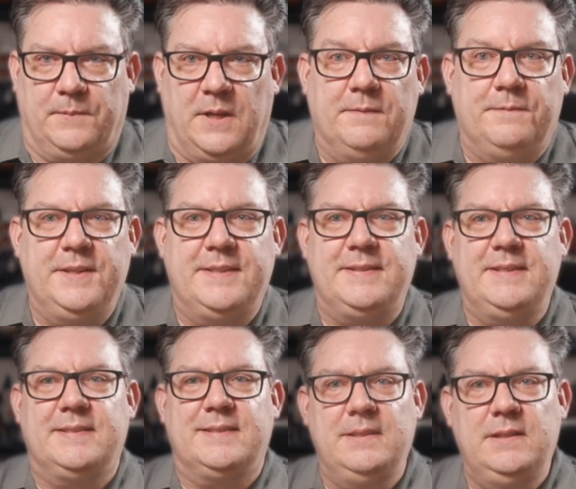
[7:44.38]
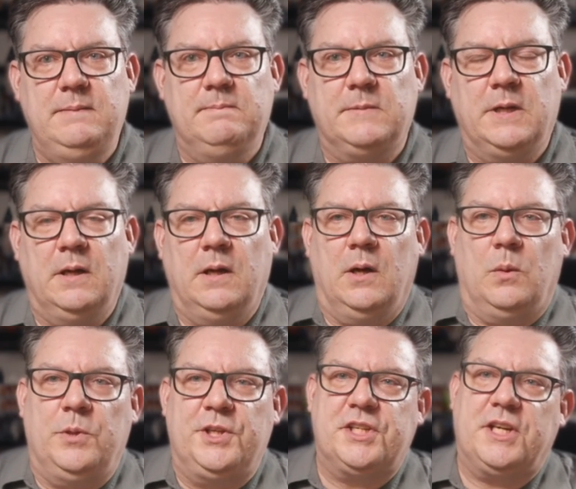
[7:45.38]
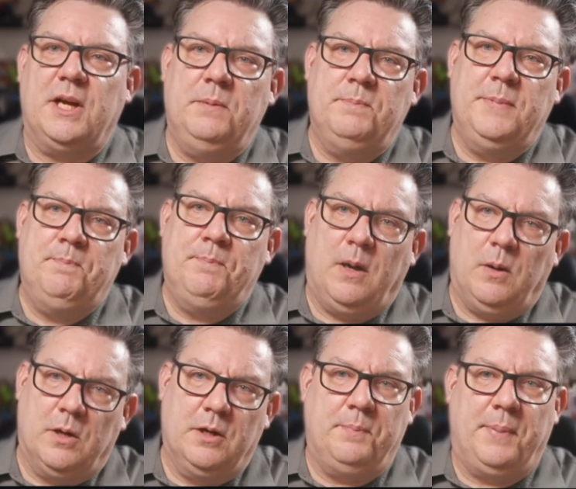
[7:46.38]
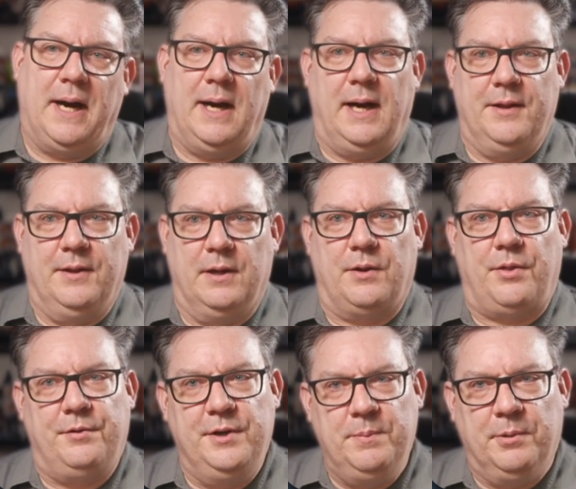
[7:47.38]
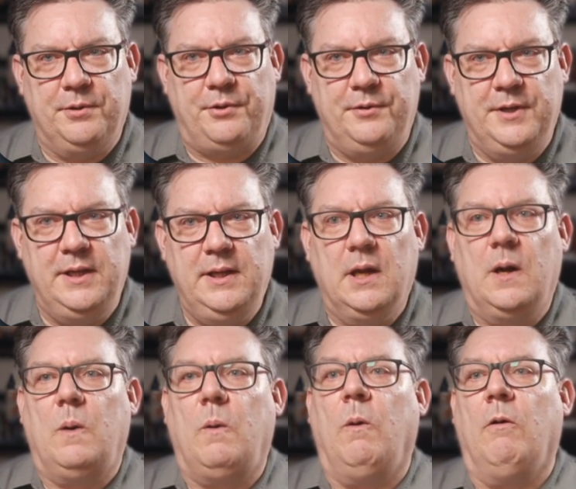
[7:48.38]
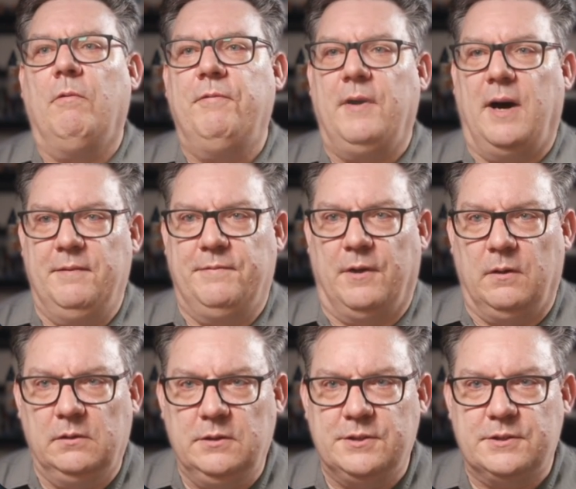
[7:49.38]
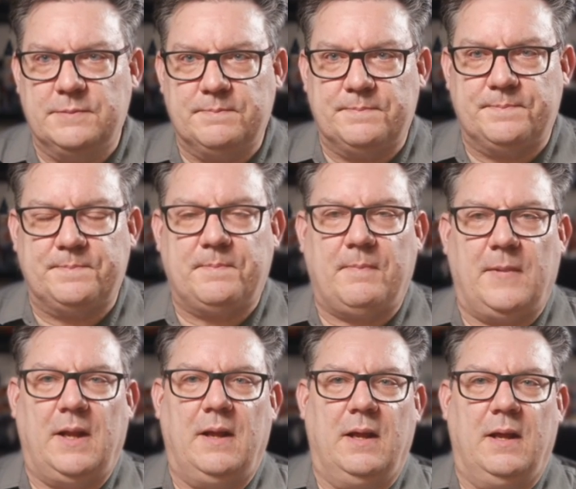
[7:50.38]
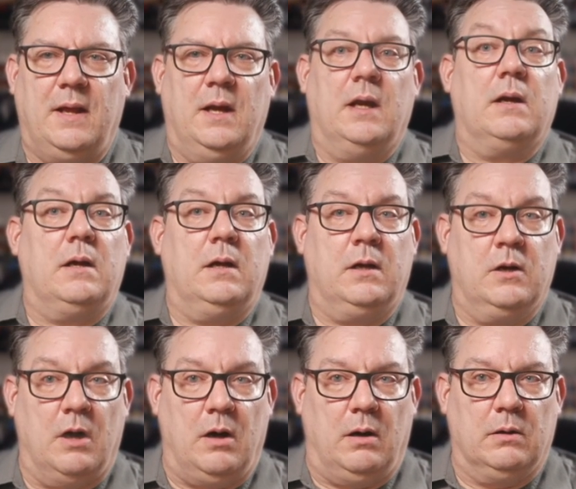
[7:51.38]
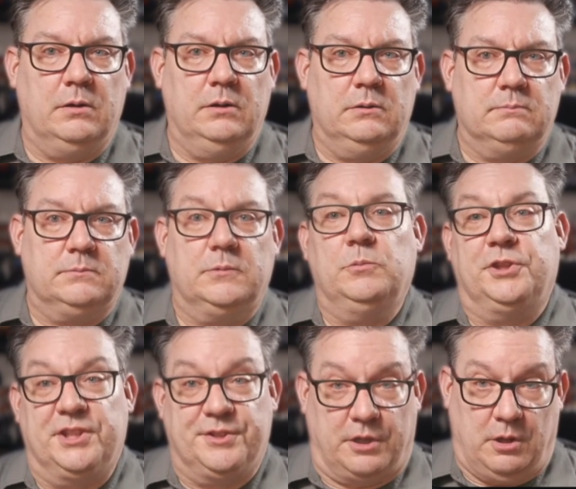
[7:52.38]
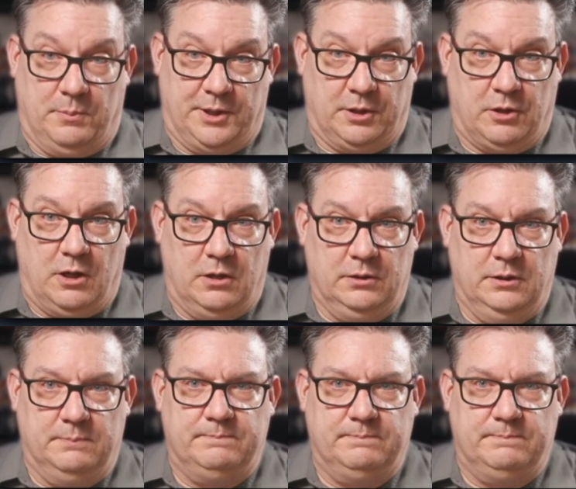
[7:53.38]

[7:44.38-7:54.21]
V C C, which can be powered by either three point three or five volts, ground, which is a common ground,